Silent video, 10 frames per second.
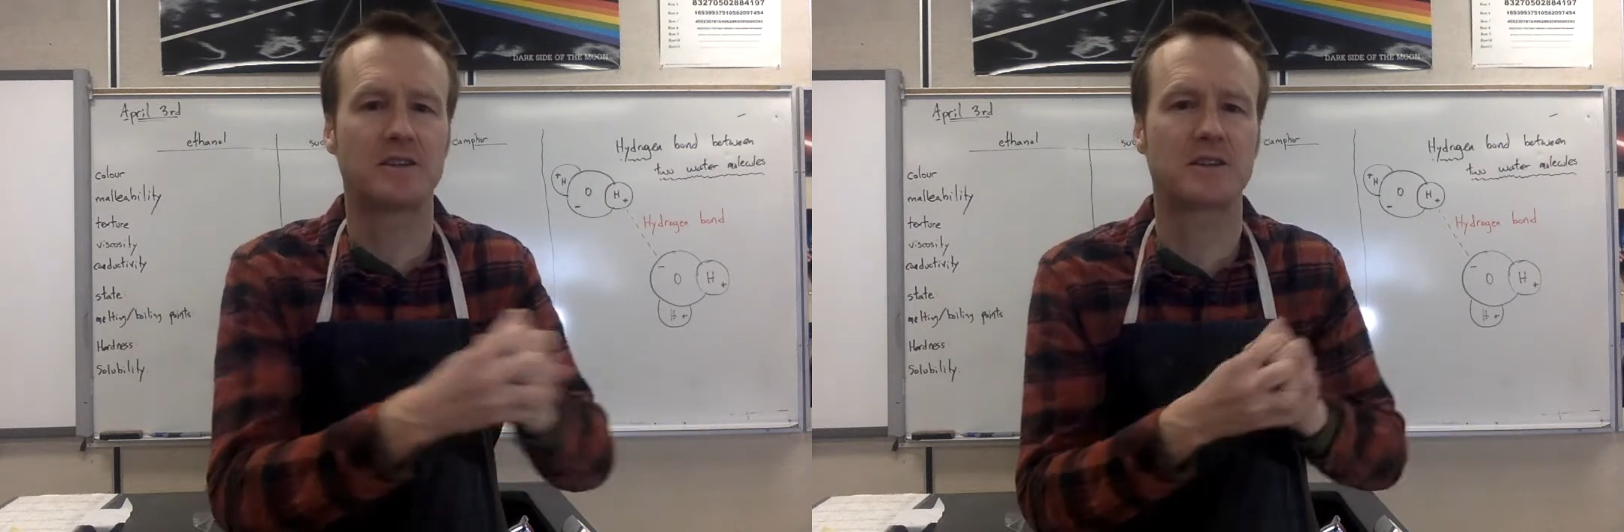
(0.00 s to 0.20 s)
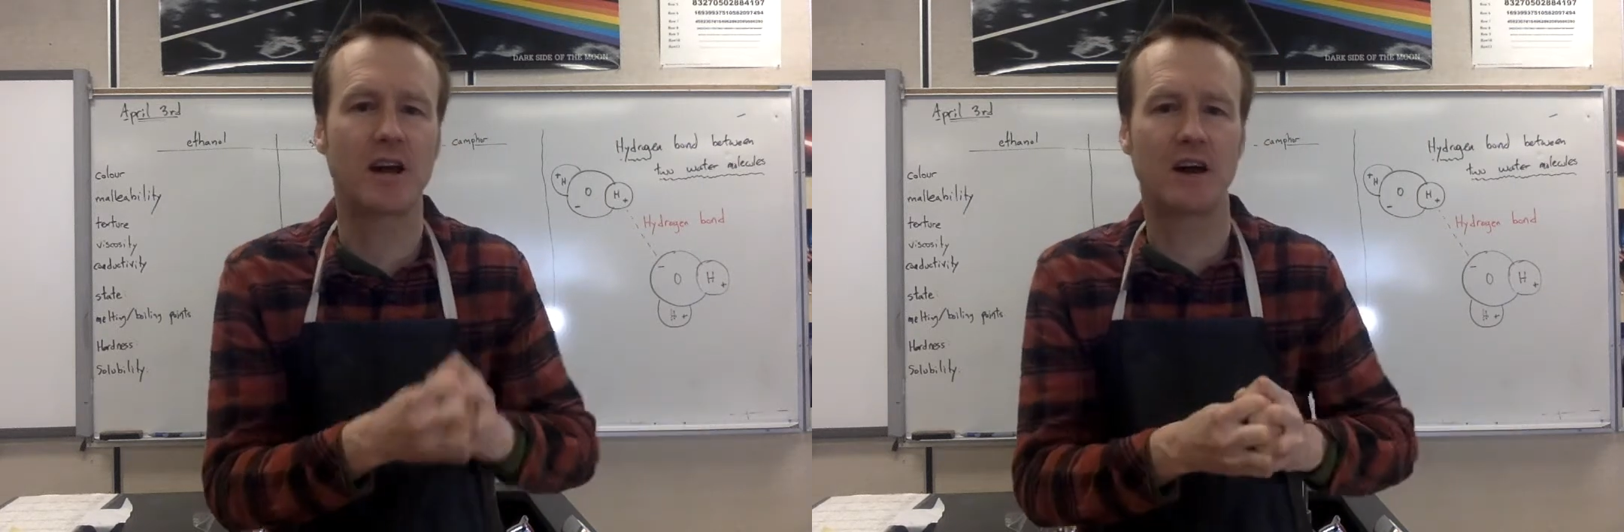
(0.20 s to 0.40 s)

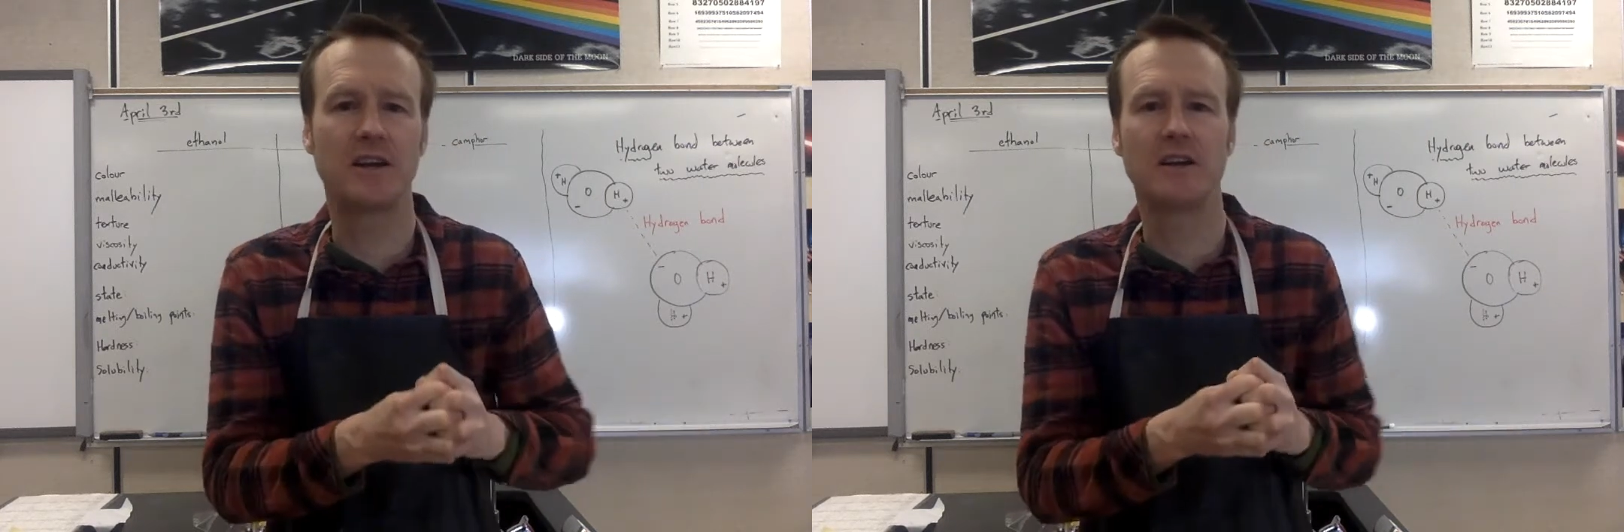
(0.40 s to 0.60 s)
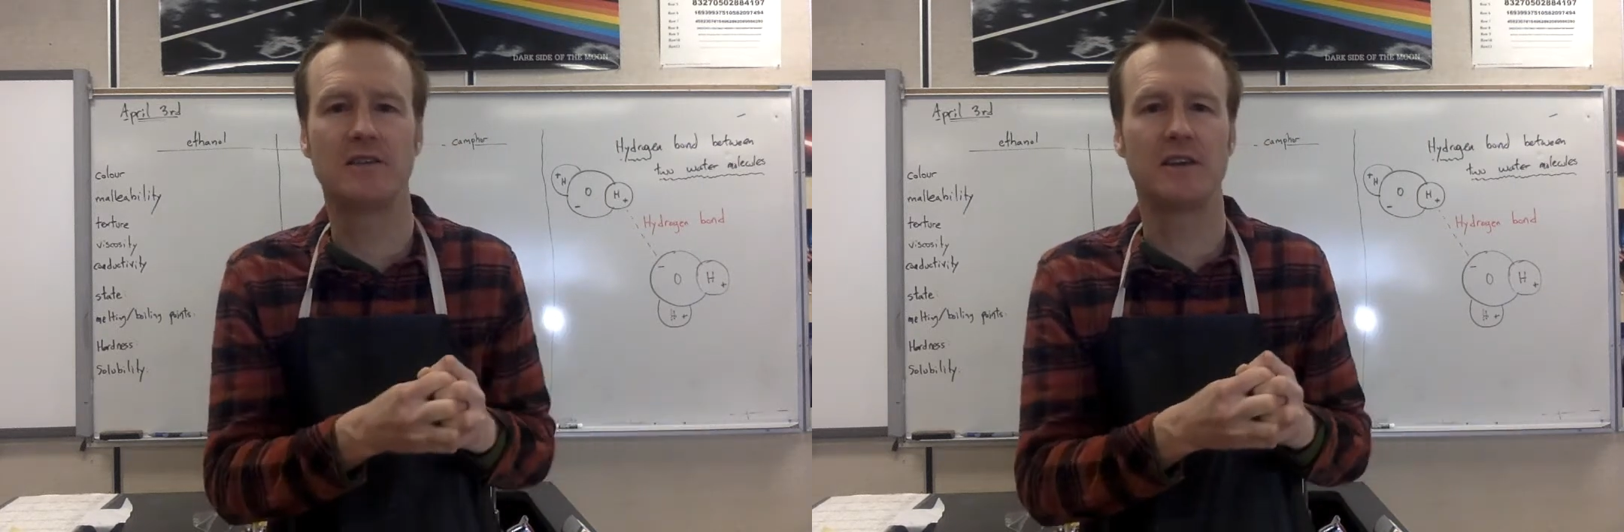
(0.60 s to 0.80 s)

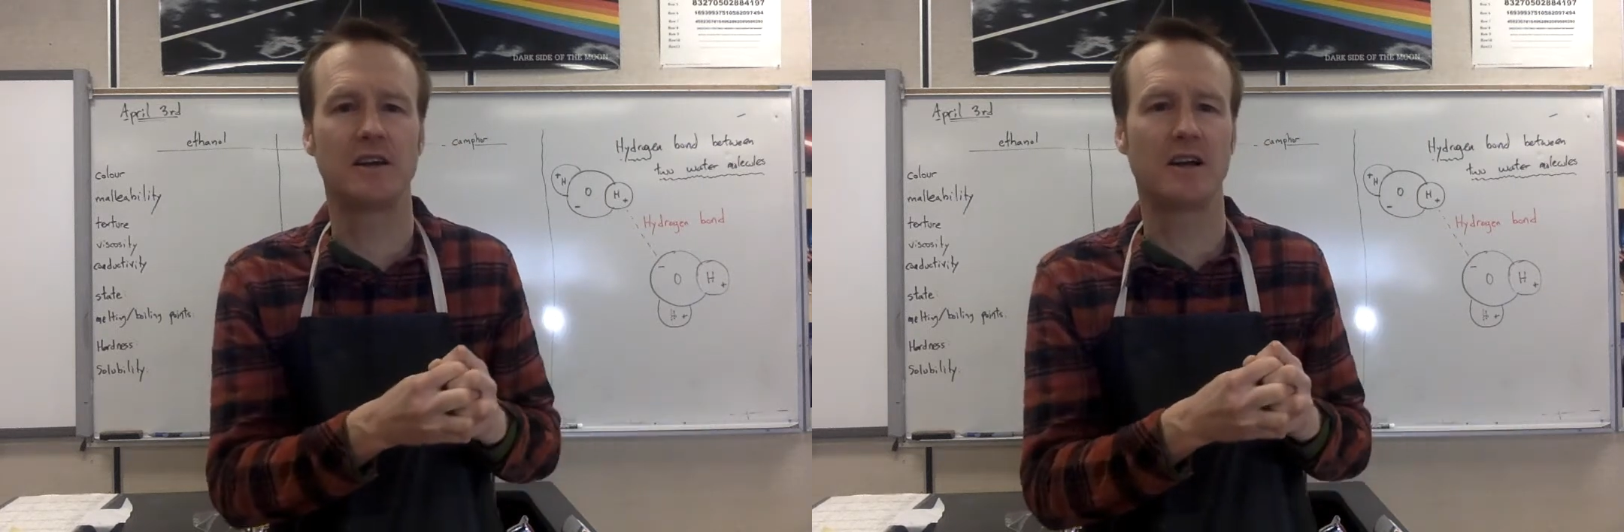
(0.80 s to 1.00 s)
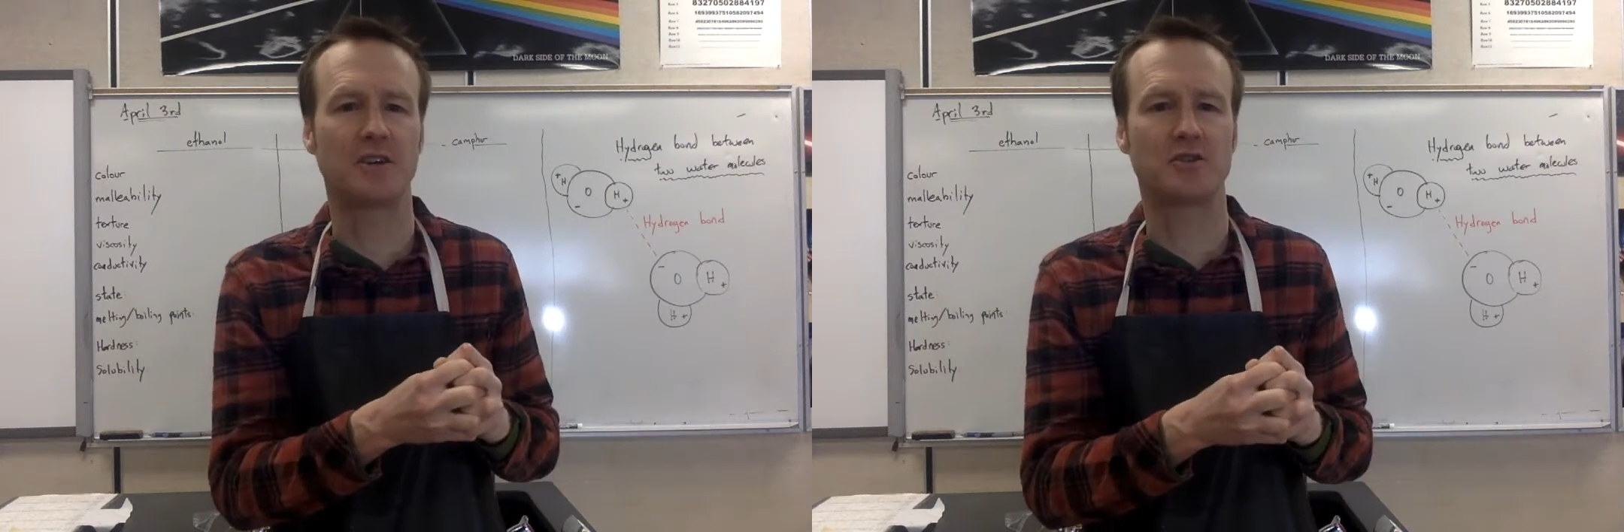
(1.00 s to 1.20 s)
tugging the
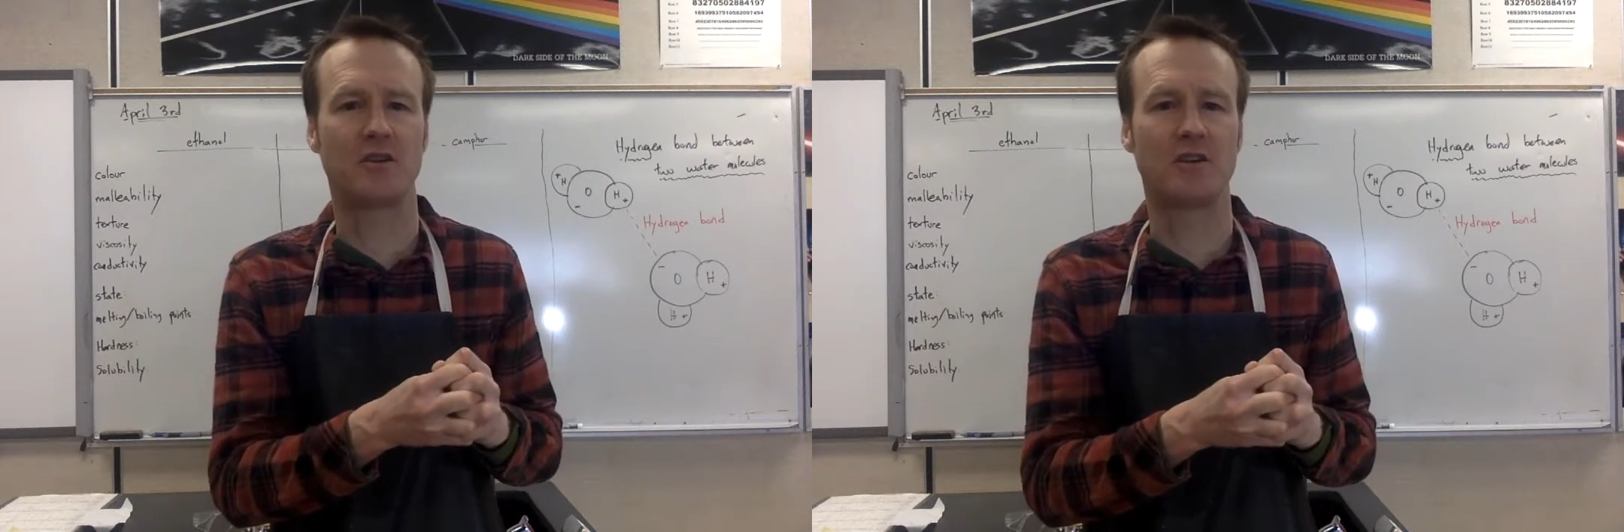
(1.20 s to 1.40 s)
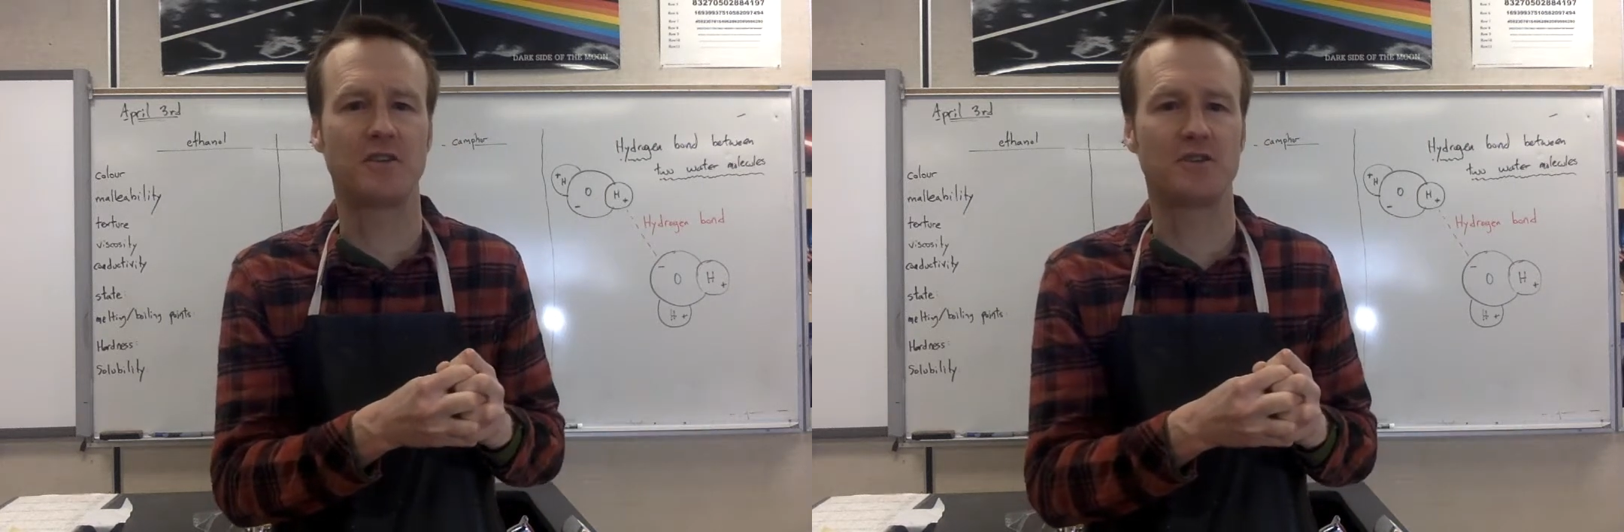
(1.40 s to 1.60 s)

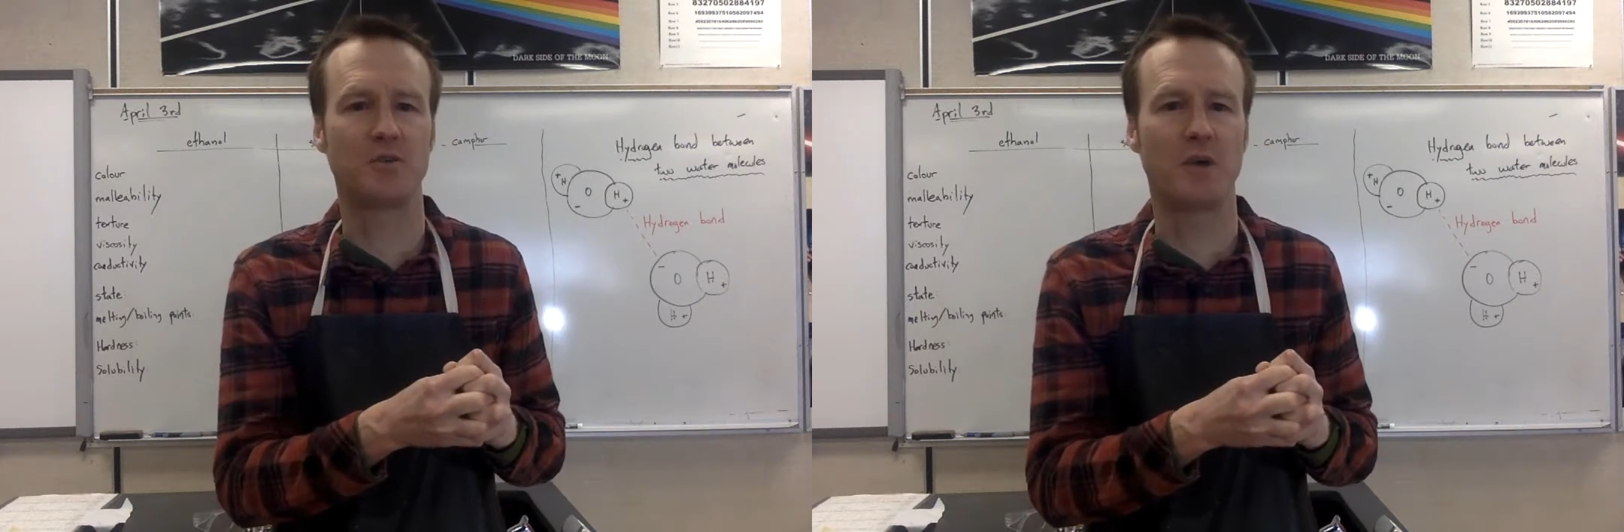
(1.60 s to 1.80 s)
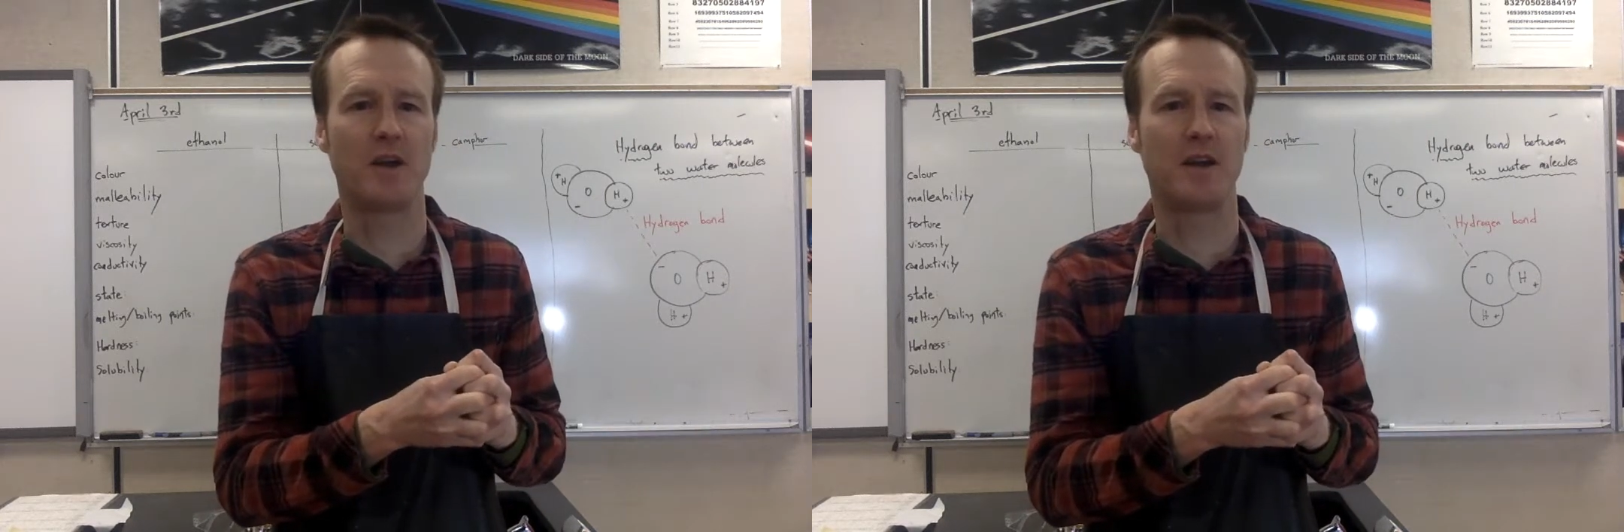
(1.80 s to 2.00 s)
electrons
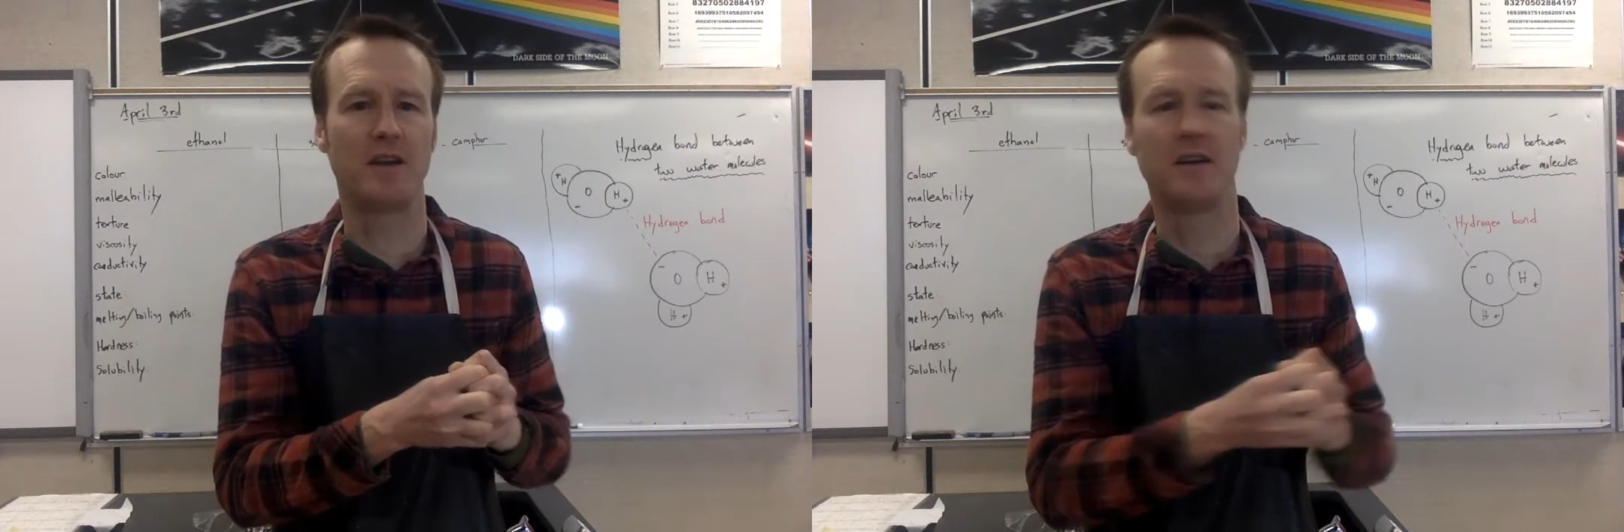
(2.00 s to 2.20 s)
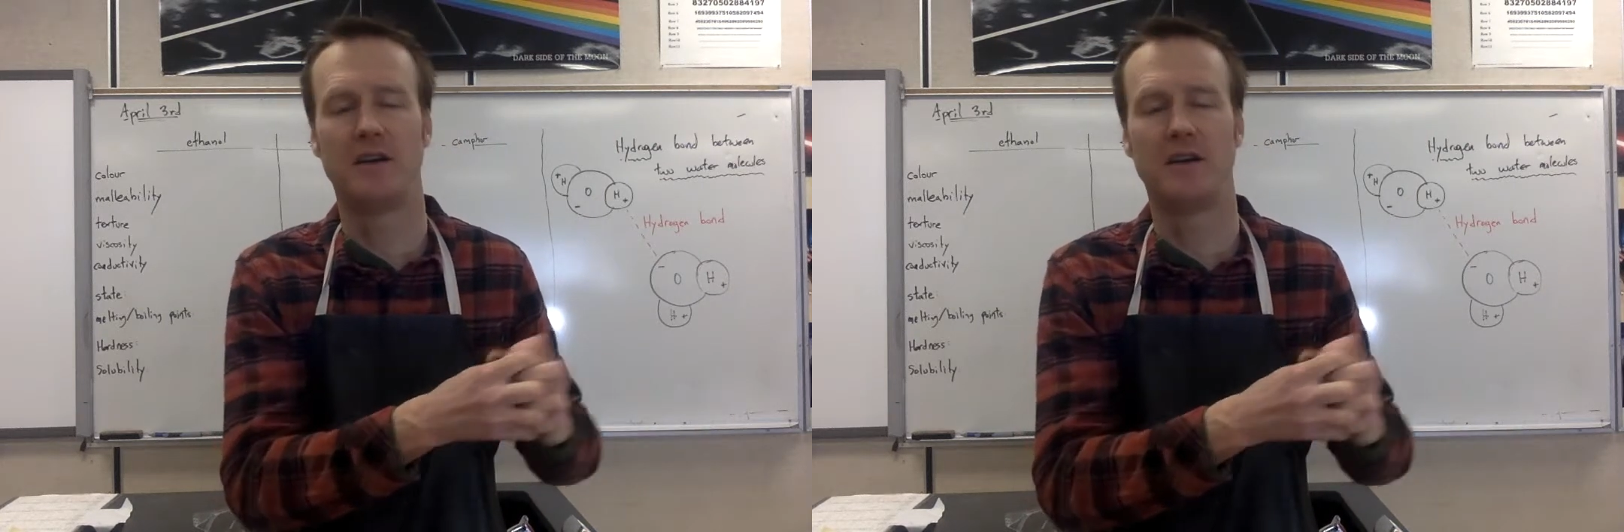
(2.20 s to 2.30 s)
away